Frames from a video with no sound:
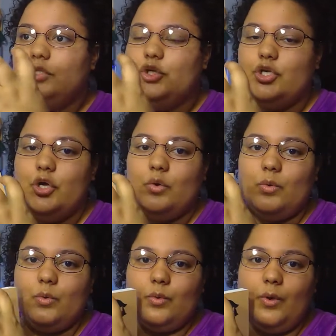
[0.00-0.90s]
you
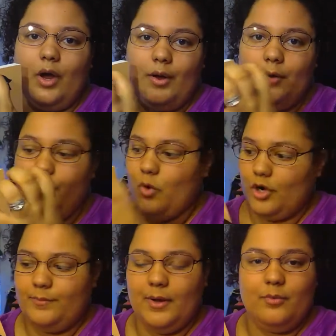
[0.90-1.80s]
know, a
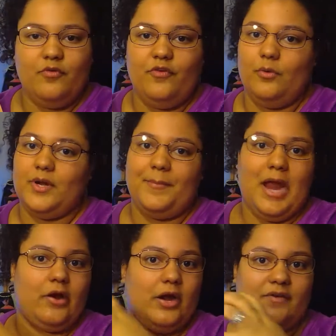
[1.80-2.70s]
word bubble filled with a
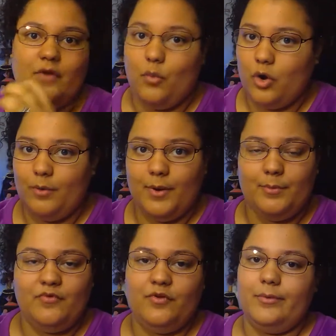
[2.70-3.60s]
paragraph, a word
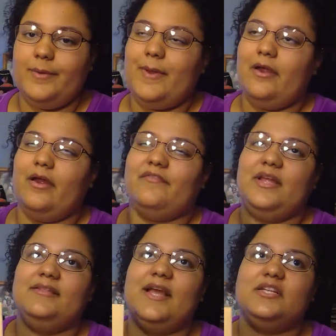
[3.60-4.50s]
bubble filled with a paragraph,
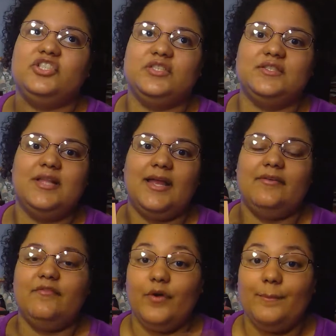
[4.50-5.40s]
and that just
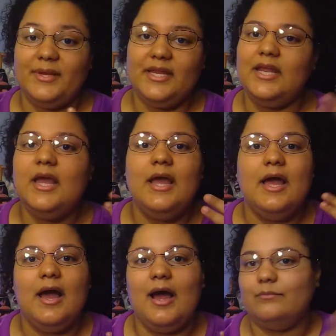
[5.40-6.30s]
like, for me,
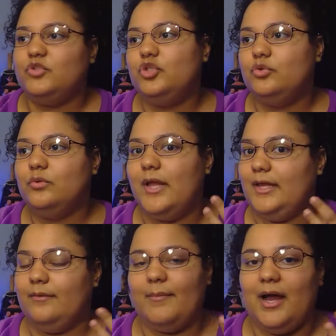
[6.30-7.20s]
I'm too
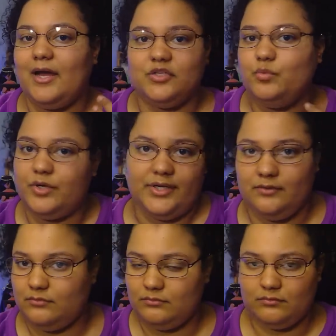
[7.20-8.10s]
like, my eyes
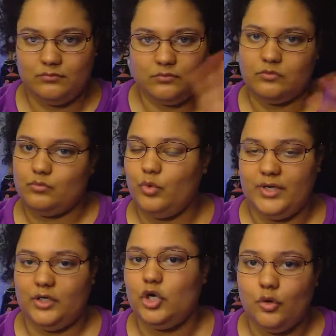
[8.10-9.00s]
wouldn't
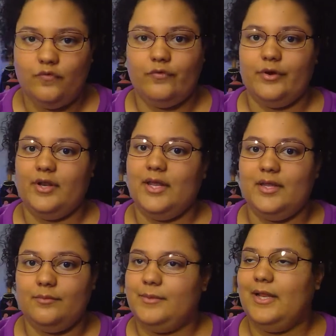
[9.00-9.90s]
go for it.
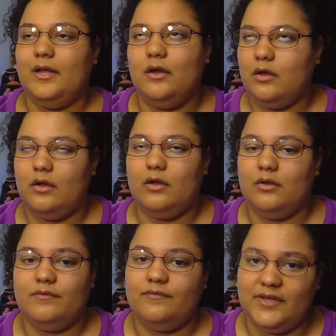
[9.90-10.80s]
Like it would be like,
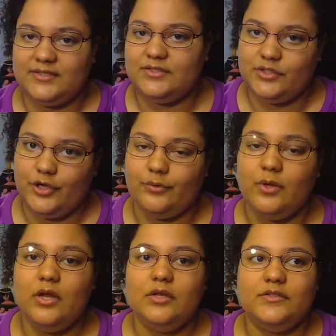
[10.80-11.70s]
Vest,
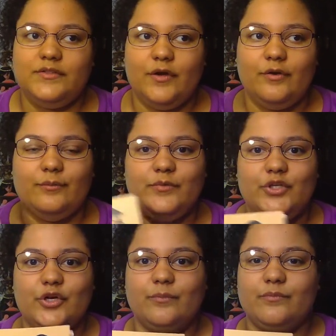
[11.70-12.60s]
no. So
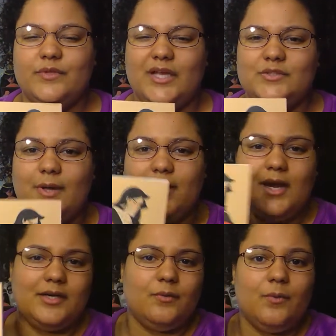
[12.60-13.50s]
you know, that's why I
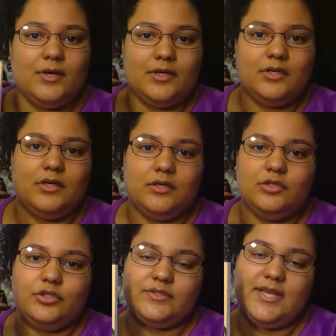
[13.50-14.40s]
kind of wanted to,
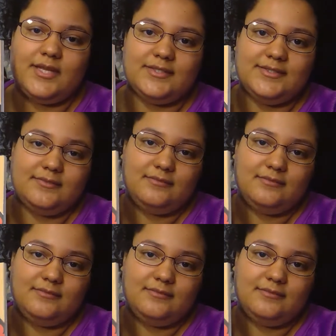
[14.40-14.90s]
you know, take a